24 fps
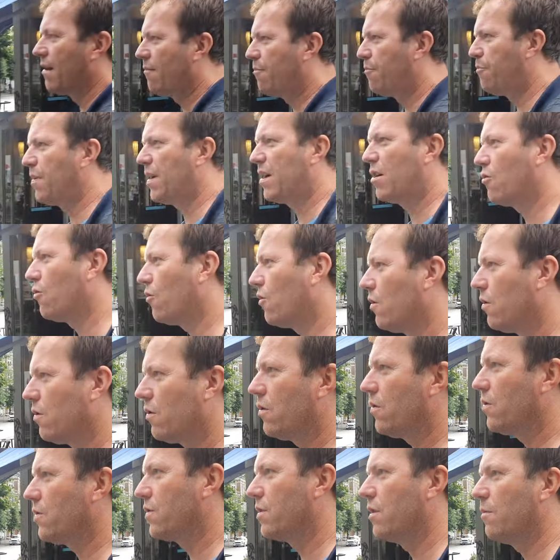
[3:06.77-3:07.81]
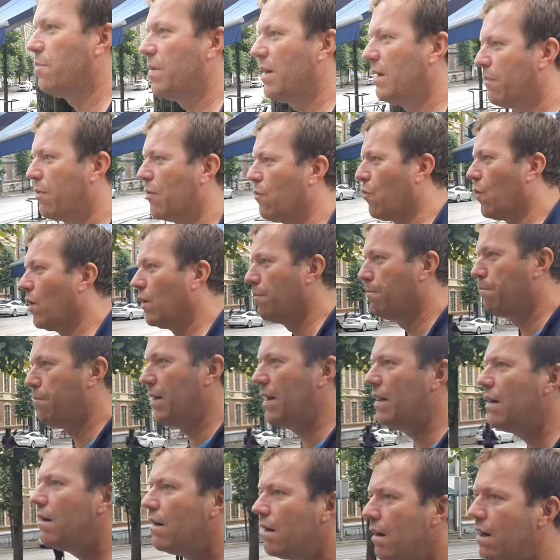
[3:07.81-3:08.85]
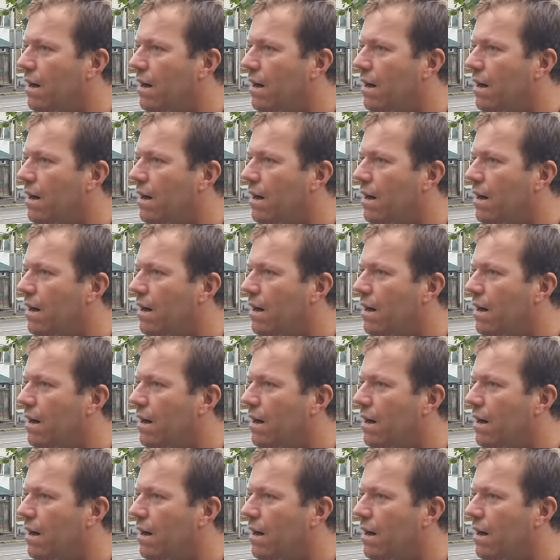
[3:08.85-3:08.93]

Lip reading: Because the people want beer.